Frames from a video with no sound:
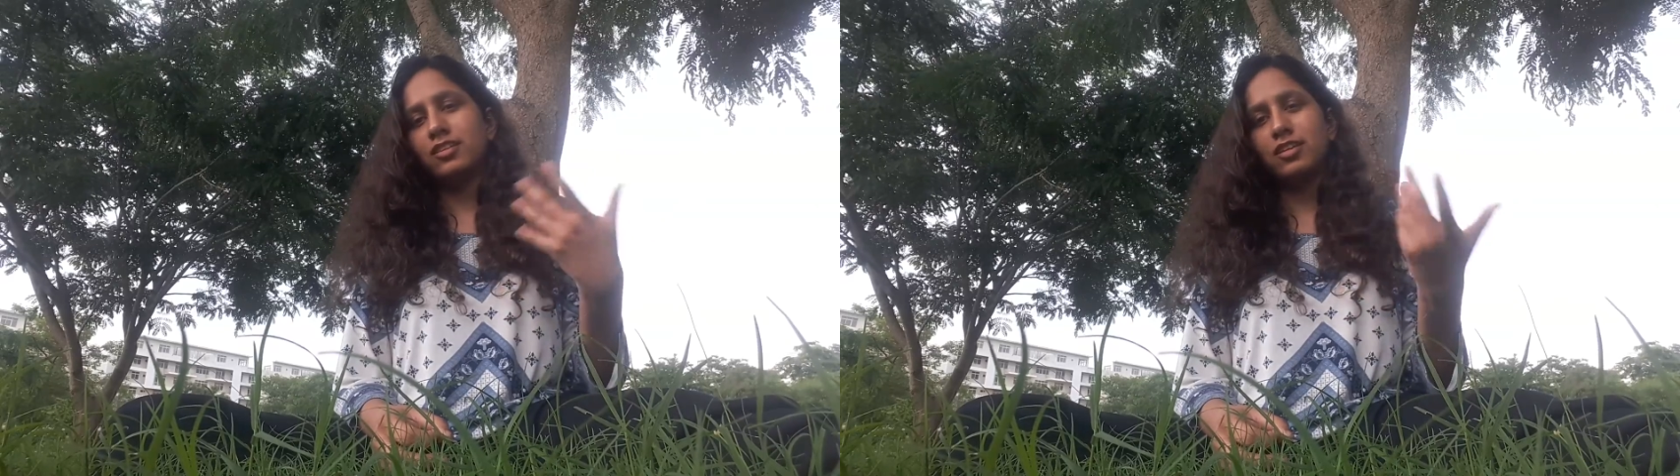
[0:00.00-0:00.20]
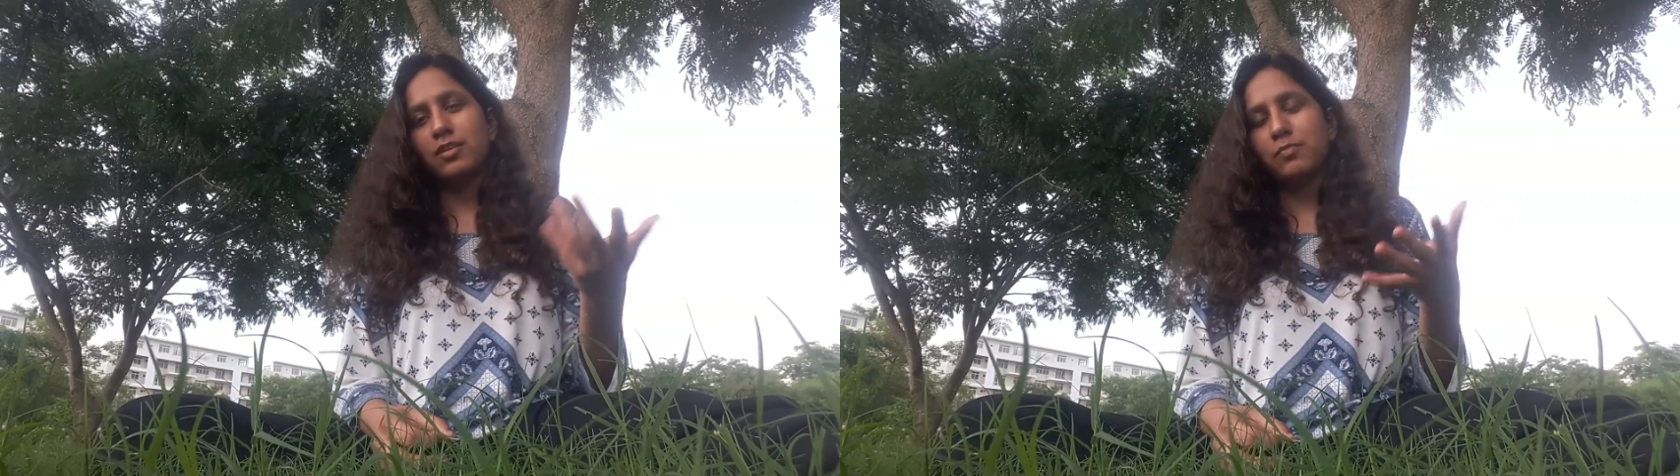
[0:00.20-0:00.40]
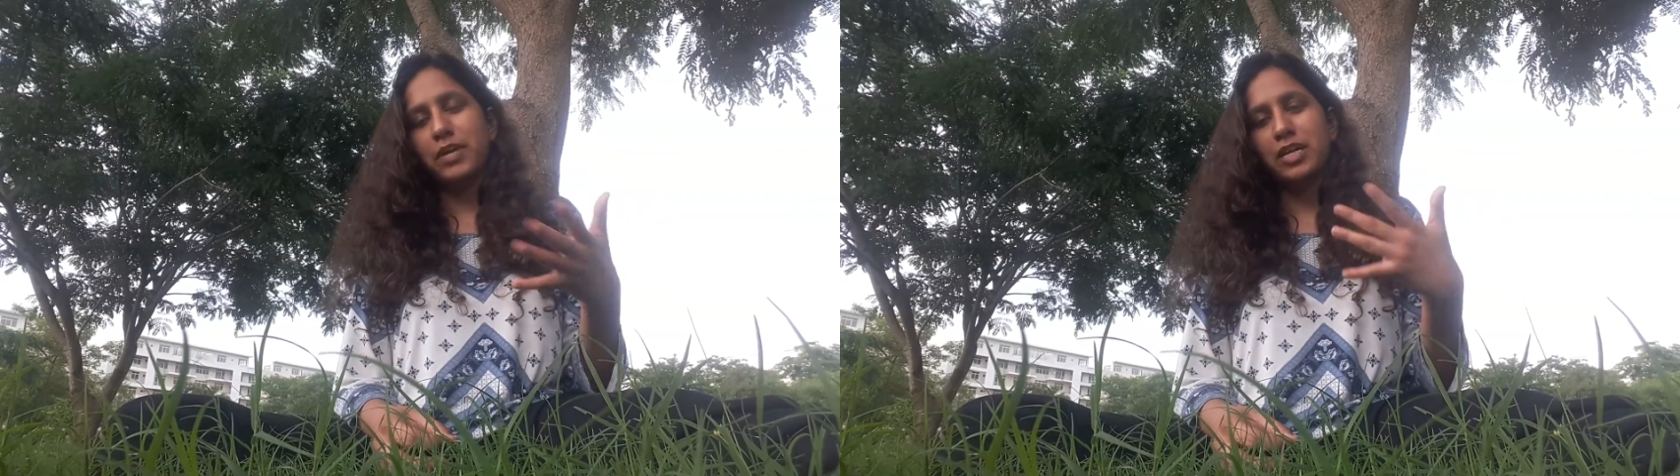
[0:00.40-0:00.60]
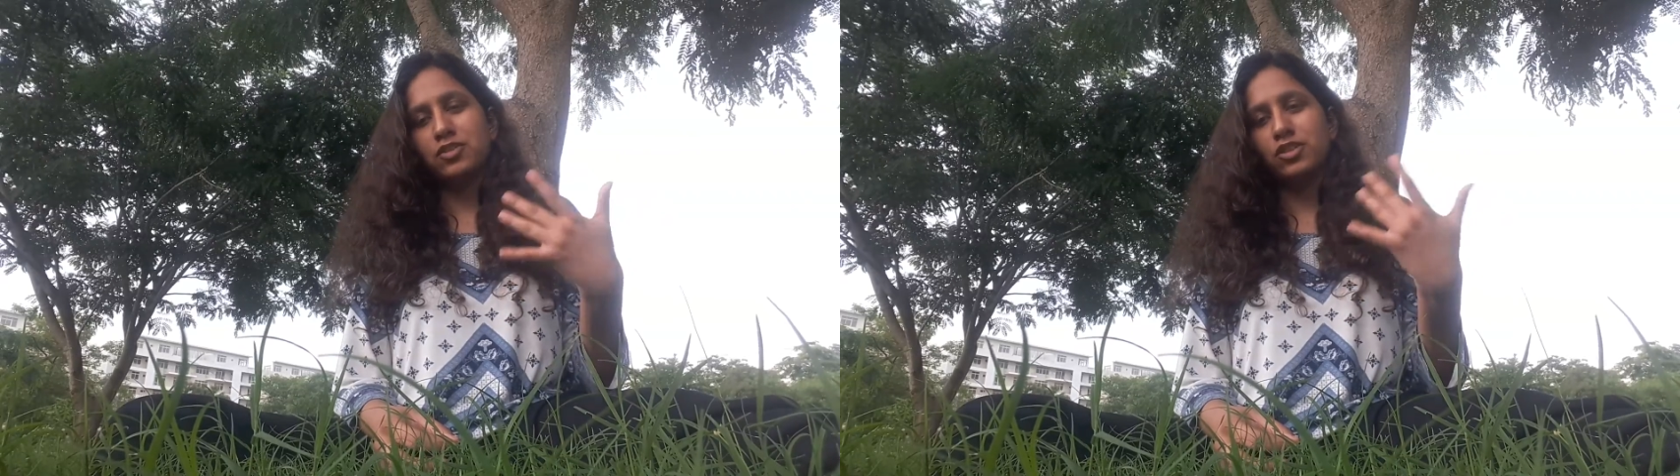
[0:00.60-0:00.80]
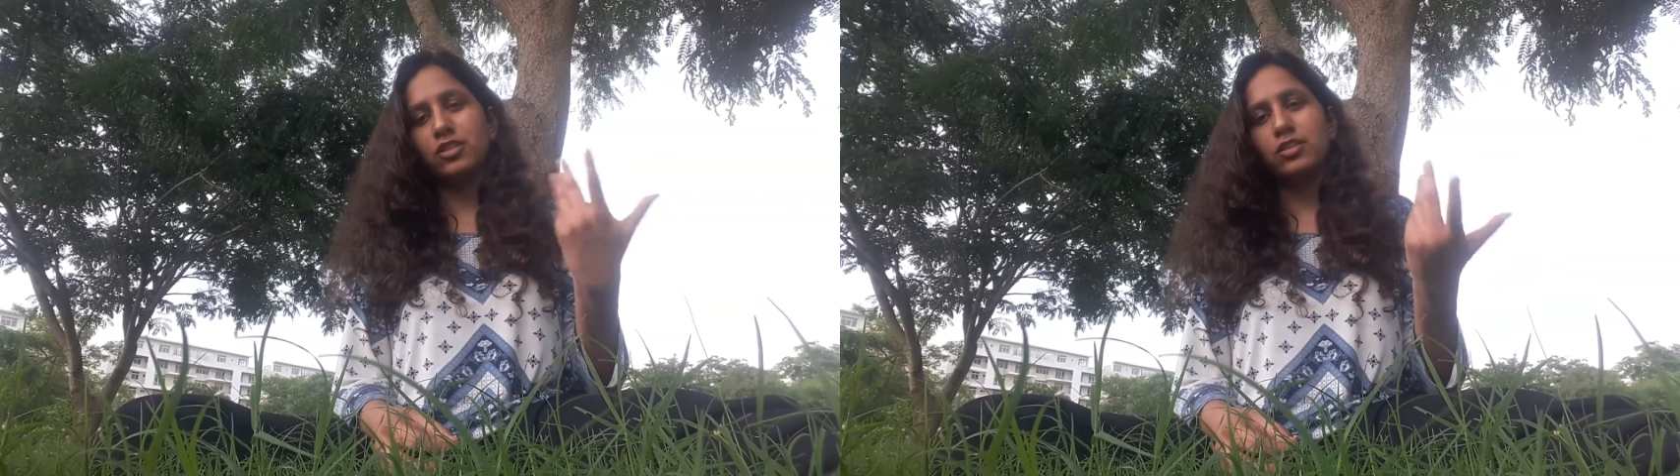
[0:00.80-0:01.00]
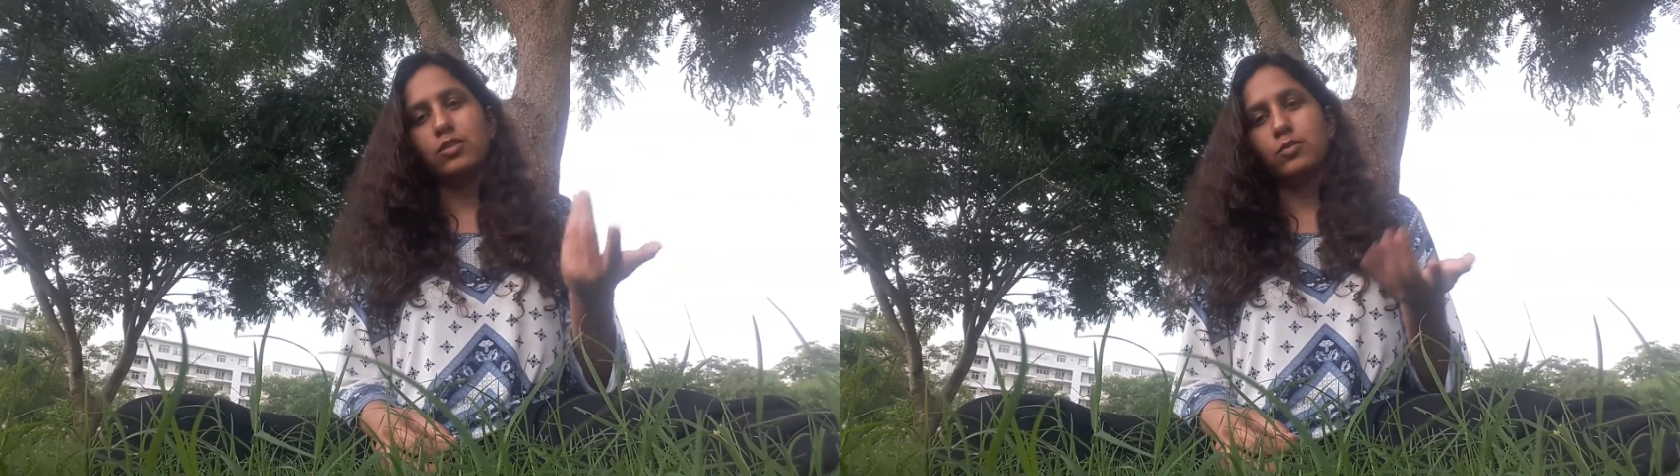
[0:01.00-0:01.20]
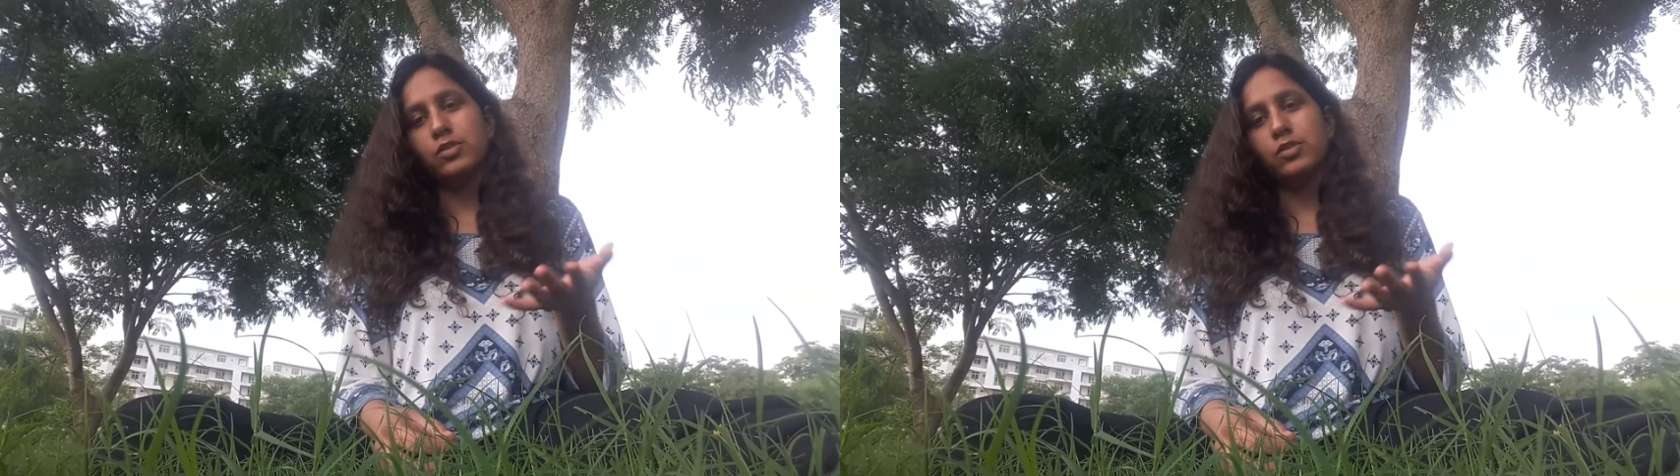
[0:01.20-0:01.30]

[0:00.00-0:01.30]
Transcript: the compassion, the